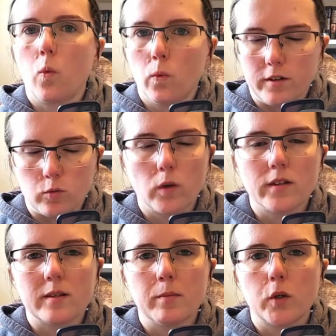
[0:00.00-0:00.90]
There's one
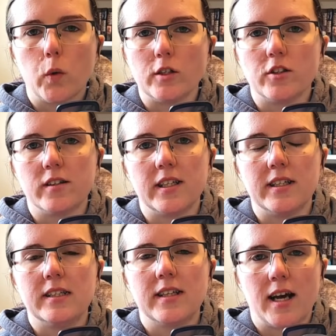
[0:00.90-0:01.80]
simple question that you
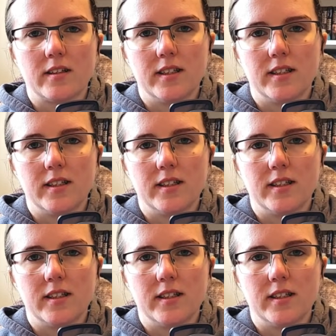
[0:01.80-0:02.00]
need to ask